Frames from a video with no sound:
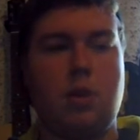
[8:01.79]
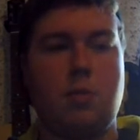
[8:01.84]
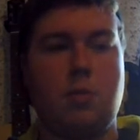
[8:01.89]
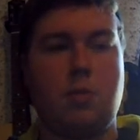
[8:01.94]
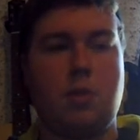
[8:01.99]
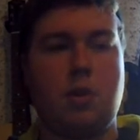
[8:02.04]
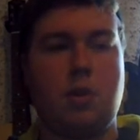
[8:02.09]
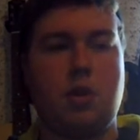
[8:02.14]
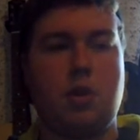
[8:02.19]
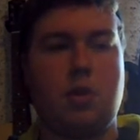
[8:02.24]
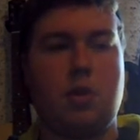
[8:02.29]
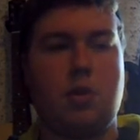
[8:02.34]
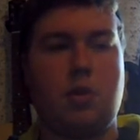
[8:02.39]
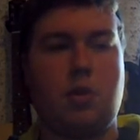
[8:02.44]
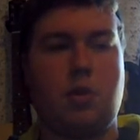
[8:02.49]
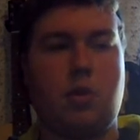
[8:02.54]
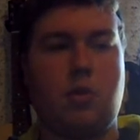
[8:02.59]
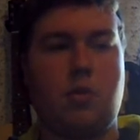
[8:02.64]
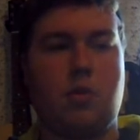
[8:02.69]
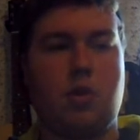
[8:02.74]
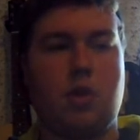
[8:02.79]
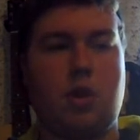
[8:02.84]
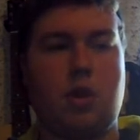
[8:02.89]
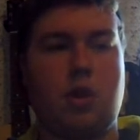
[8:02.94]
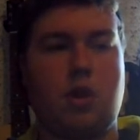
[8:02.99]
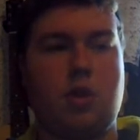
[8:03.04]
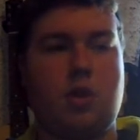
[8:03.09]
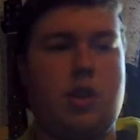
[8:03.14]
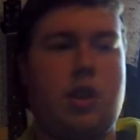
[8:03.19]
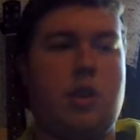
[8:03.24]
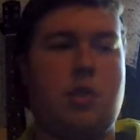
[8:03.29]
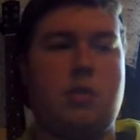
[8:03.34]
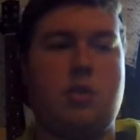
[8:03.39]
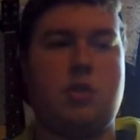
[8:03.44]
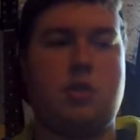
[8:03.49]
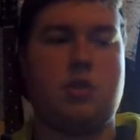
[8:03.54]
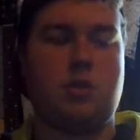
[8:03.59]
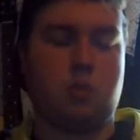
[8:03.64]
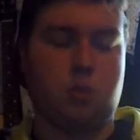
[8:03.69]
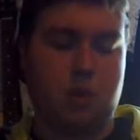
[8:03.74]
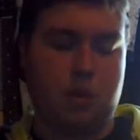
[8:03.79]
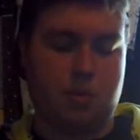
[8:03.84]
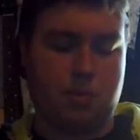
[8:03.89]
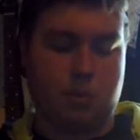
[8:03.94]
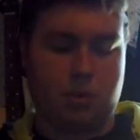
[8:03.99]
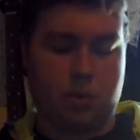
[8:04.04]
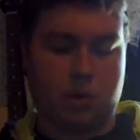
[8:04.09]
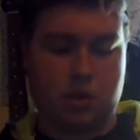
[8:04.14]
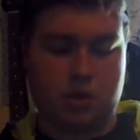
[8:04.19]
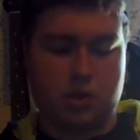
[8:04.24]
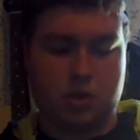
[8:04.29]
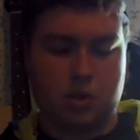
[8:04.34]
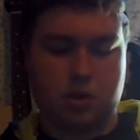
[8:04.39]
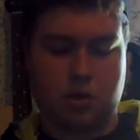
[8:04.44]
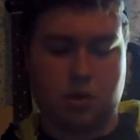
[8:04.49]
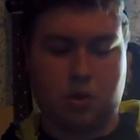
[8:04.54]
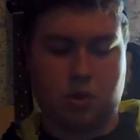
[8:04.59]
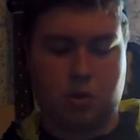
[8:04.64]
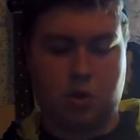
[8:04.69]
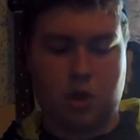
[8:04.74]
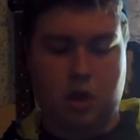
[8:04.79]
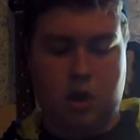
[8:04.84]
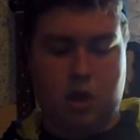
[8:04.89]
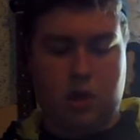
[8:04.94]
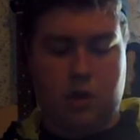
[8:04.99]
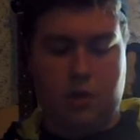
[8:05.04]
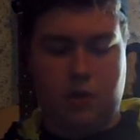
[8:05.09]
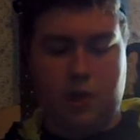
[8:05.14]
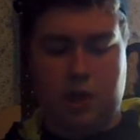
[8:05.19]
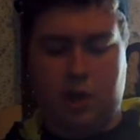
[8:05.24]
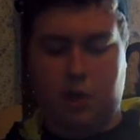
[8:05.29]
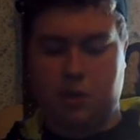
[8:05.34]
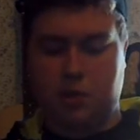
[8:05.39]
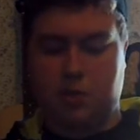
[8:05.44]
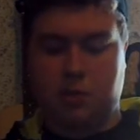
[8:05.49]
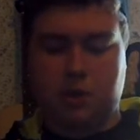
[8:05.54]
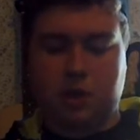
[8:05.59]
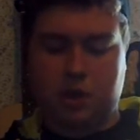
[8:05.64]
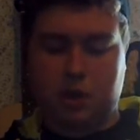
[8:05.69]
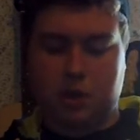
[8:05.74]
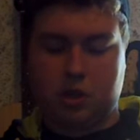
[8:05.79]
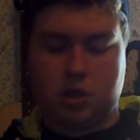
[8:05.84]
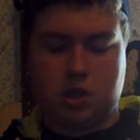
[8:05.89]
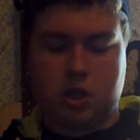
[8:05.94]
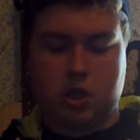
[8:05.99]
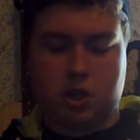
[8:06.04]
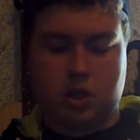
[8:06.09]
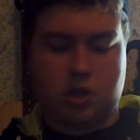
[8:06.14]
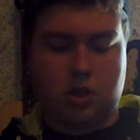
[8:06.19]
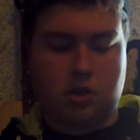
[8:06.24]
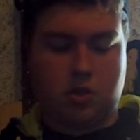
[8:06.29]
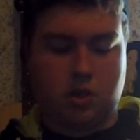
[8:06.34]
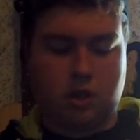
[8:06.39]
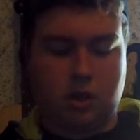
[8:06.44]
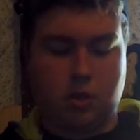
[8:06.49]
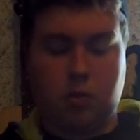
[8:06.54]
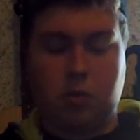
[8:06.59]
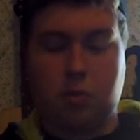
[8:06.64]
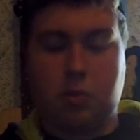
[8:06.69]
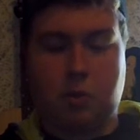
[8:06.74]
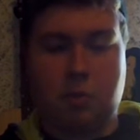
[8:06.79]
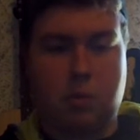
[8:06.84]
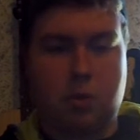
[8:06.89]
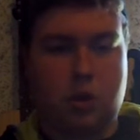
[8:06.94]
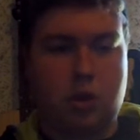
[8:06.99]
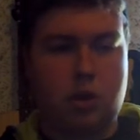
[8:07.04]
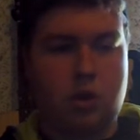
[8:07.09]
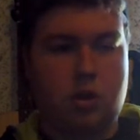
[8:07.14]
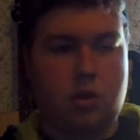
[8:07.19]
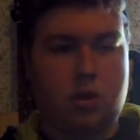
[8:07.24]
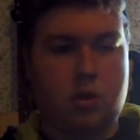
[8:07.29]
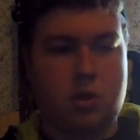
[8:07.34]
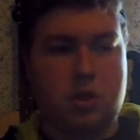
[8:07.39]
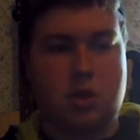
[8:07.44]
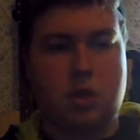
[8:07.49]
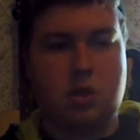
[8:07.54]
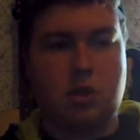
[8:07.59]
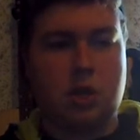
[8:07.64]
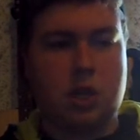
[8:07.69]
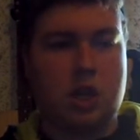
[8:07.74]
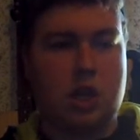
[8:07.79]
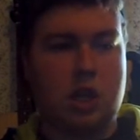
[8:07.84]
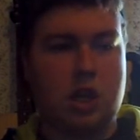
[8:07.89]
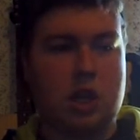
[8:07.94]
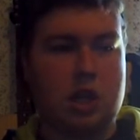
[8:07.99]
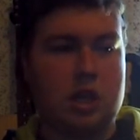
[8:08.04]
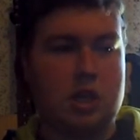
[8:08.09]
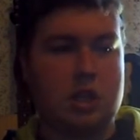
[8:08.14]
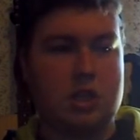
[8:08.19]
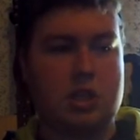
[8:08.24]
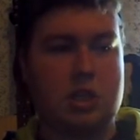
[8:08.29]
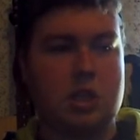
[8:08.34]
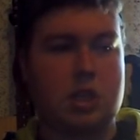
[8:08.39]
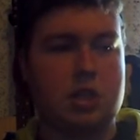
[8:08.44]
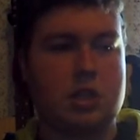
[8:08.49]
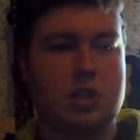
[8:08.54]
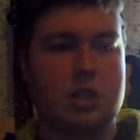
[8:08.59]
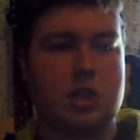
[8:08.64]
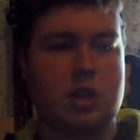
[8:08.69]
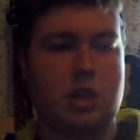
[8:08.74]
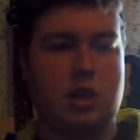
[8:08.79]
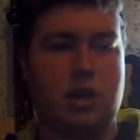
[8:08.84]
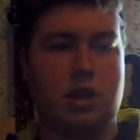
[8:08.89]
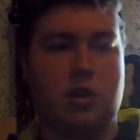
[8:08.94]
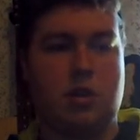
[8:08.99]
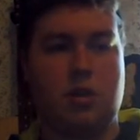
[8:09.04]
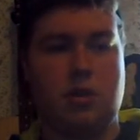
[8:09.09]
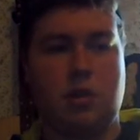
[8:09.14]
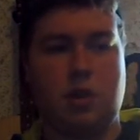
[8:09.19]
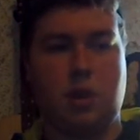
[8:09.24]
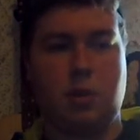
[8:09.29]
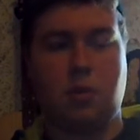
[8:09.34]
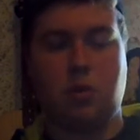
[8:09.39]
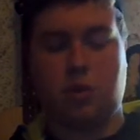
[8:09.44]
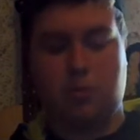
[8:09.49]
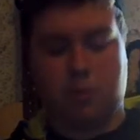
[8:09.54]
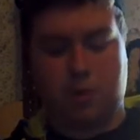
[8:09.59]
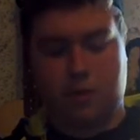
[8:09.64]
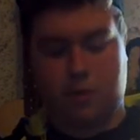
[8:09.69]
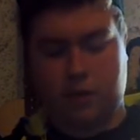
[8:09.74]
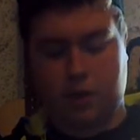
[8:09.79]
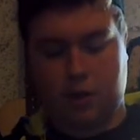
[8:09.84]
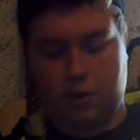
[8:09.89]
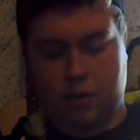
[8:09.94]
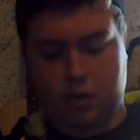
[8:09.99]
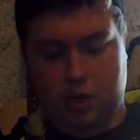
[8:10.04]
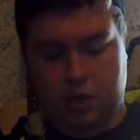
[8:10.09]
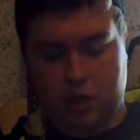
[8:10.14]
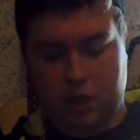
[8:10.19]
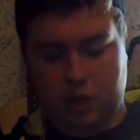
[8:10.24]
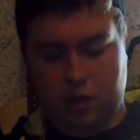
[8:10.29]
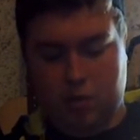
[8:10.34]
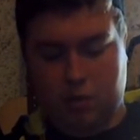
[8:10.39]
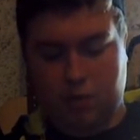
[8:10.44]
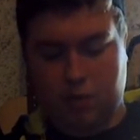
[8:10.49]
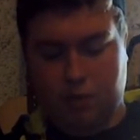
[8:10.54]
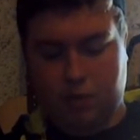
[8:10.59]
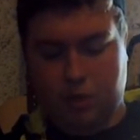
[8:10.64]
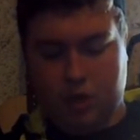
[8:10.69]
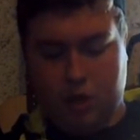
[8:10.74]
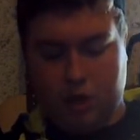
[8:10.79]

But overall, that was the weak point. So that was Breaking the Chain and There Will Be Blood. Those two you can kind of set aside. They weren't my favorites of the album.